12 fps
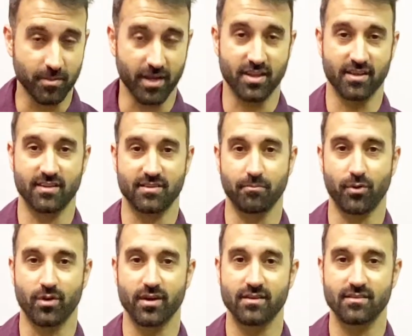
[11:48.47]
I think that's
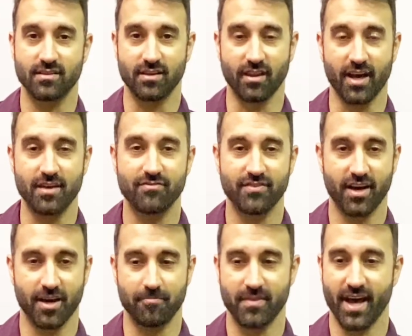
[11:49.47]
important in life,
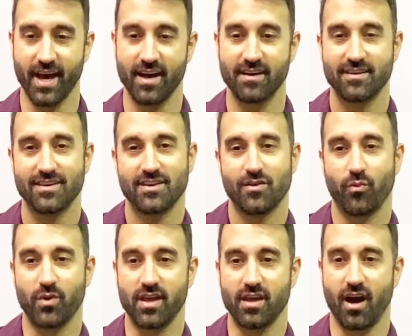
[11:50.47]
that
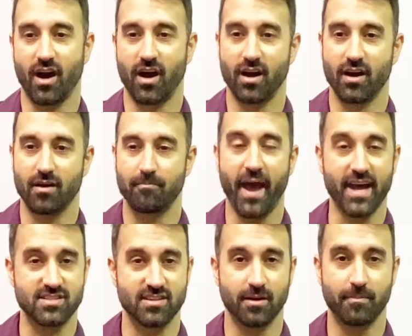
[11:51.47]
we are
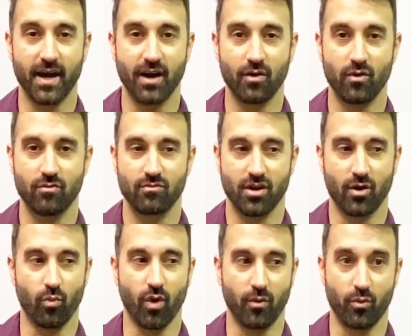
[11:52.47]
passionate about,
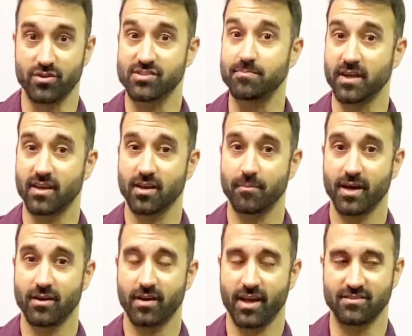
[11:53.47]
what we're speaking about.